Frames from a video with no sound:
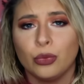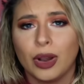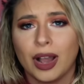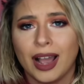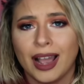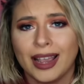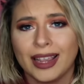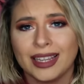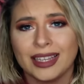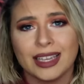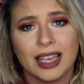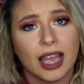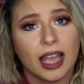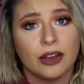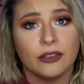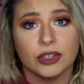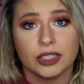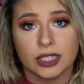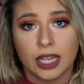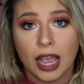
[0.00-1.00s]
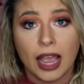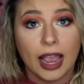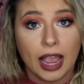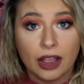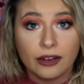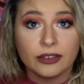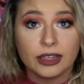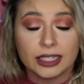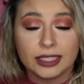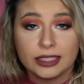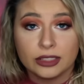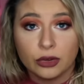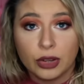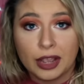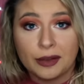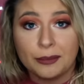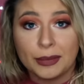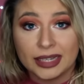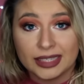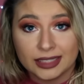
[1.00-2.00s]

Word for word: I have a, I have, I still have my